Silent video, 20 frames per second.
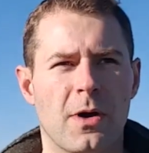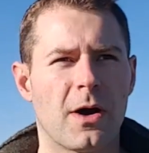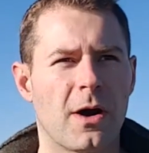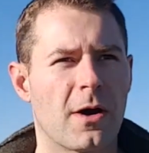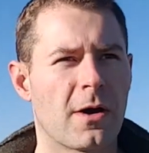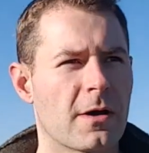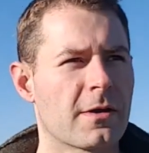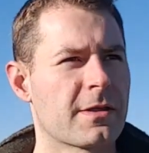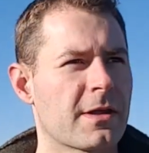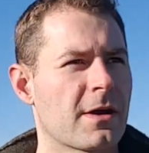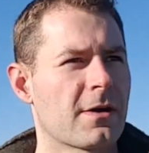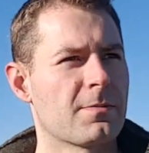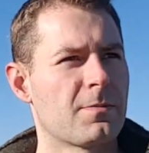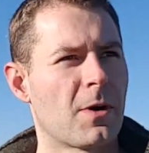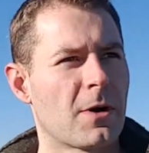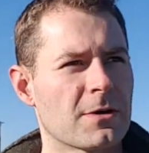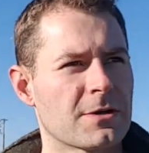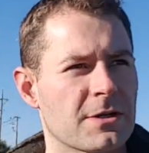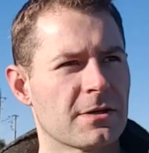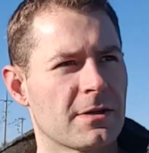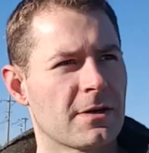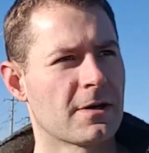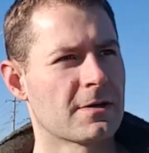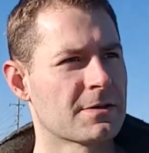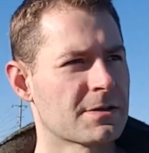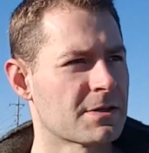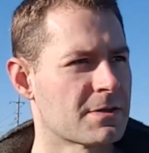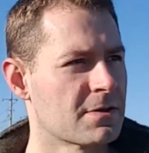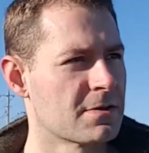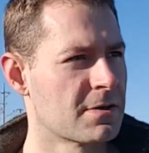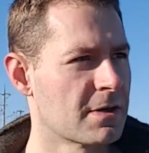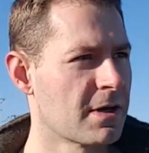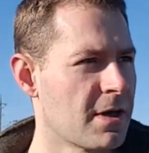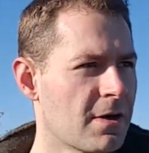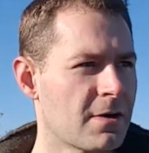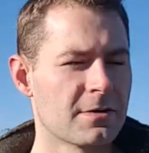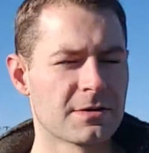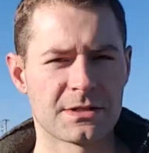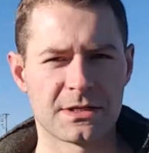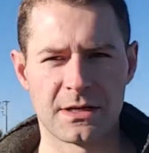are there martial arts
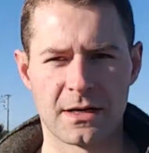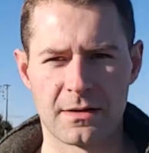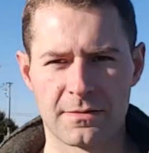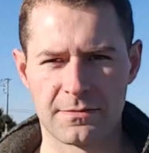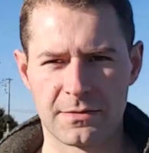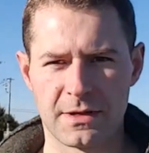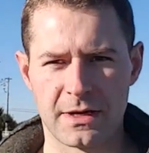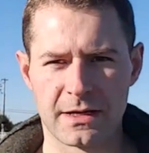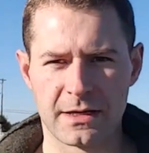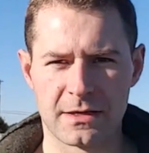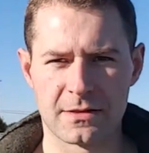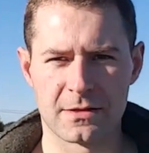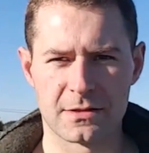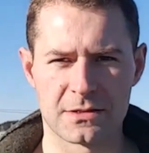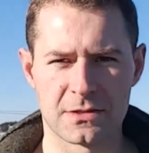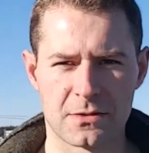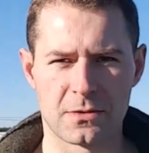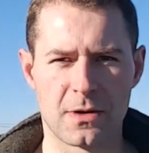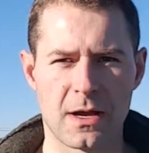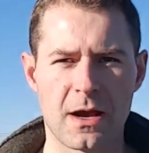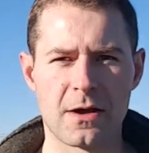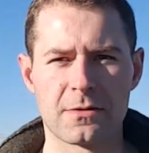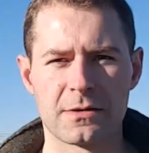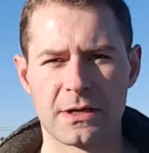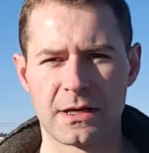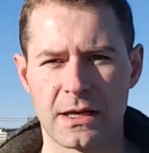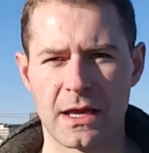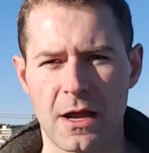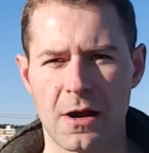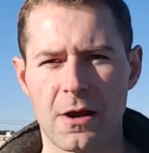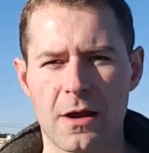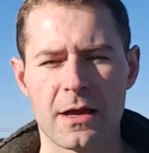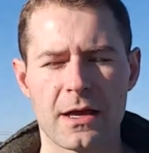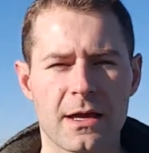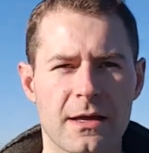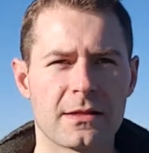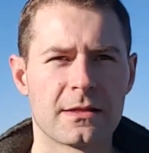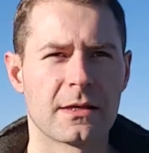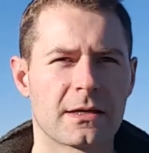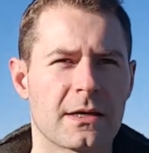studios kind of like in the surrounding
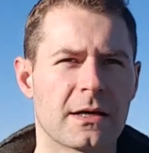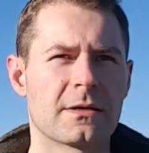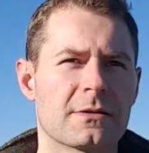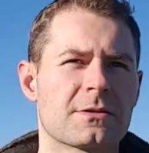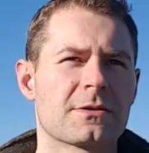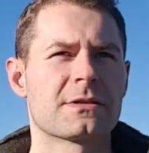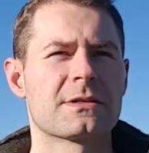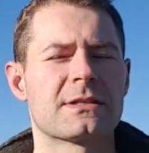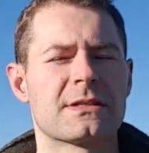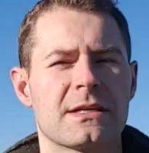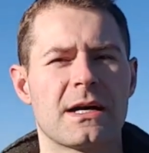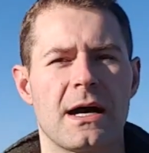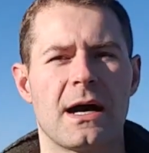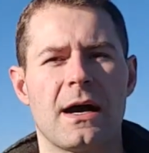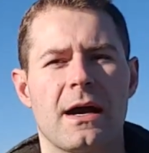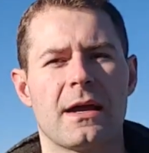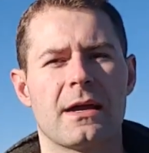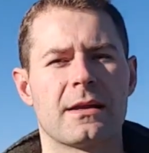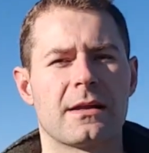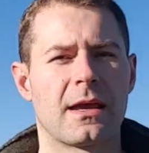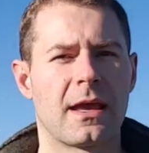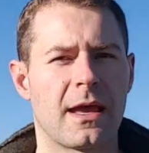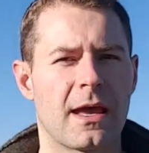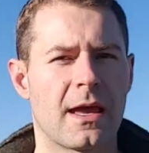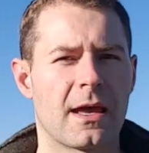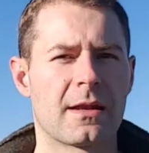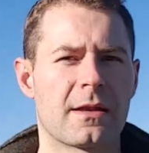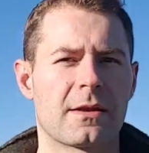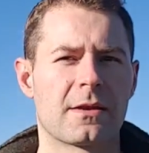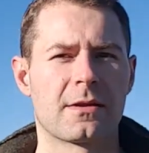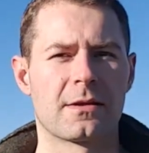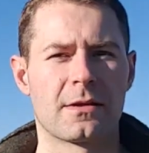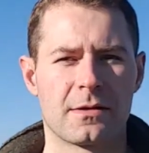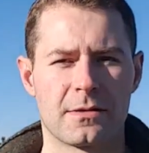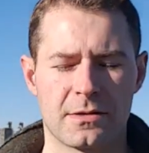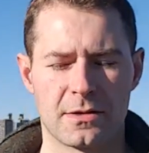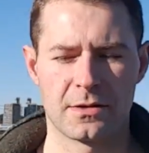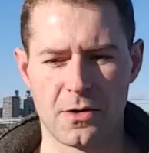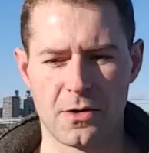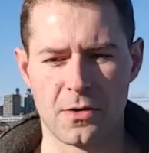area in the countryside, and
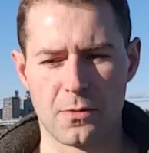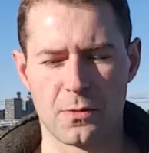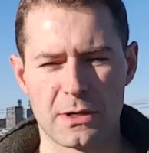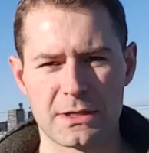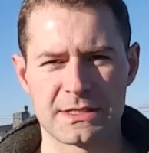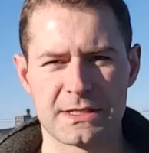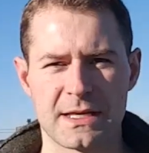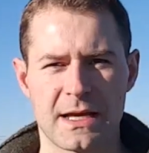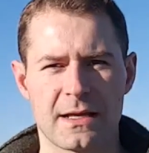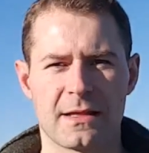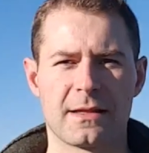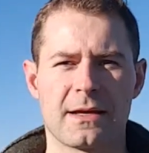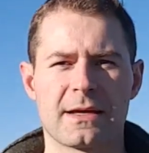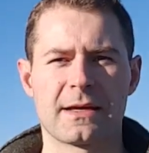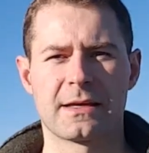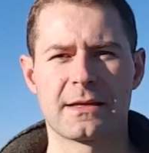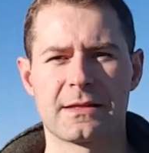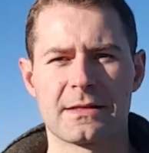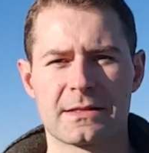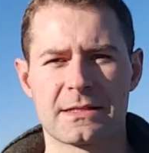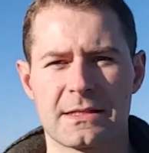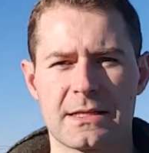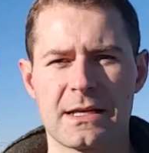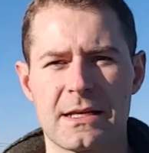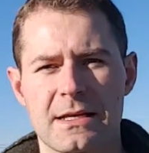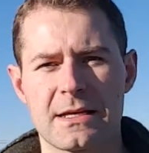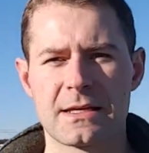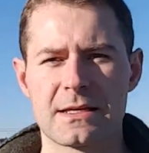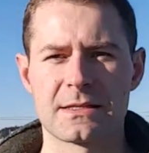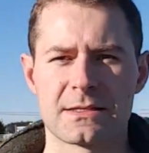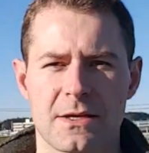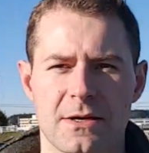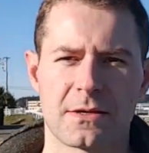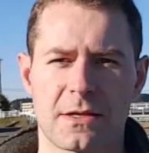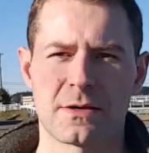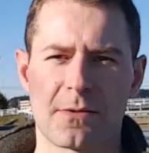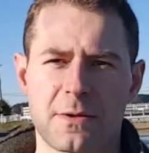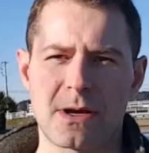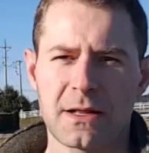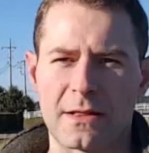what's that like in the cities? Are
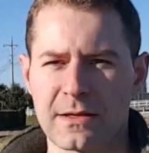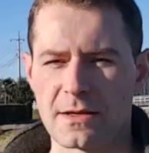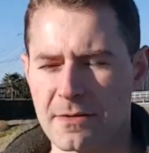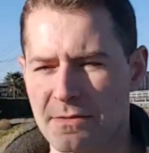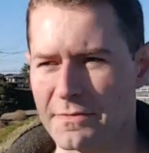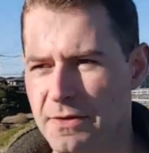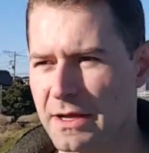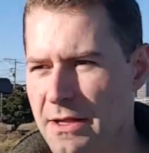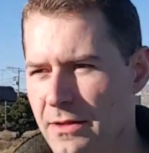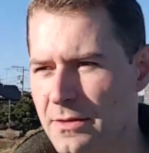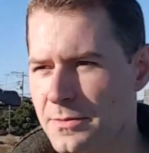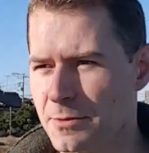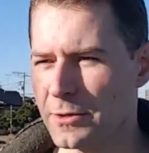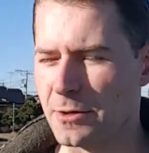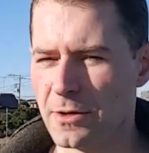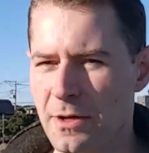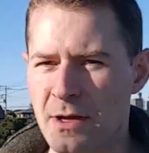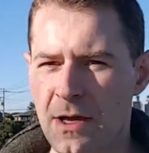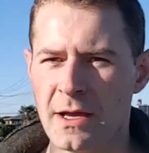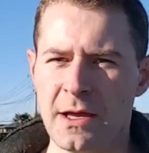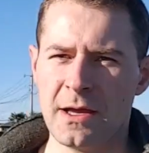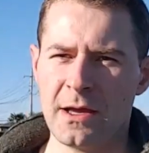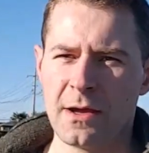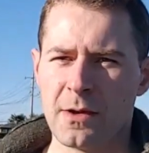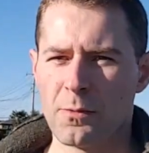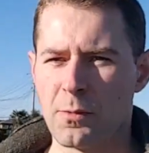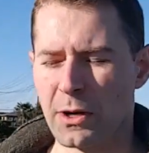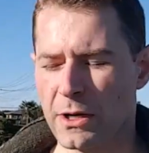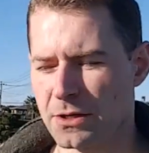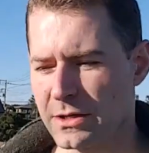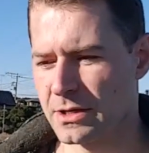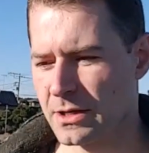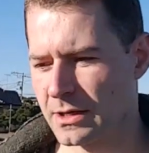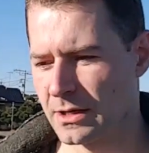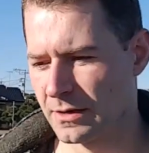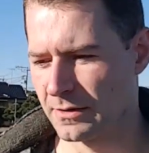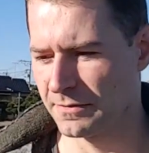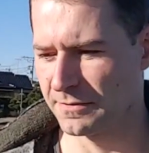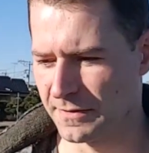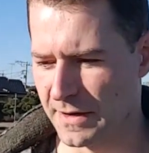they readily available? What are you
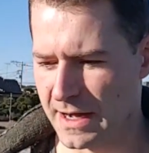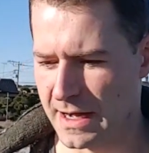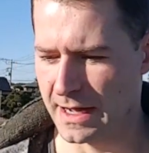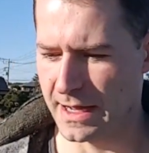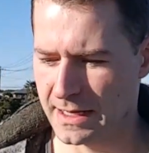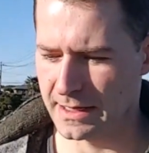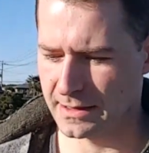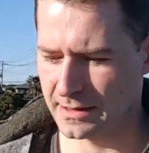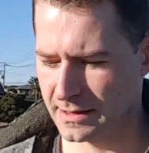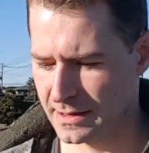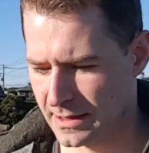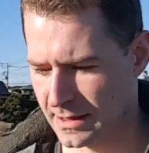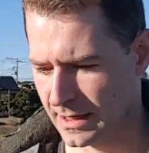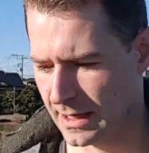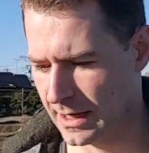gonna find?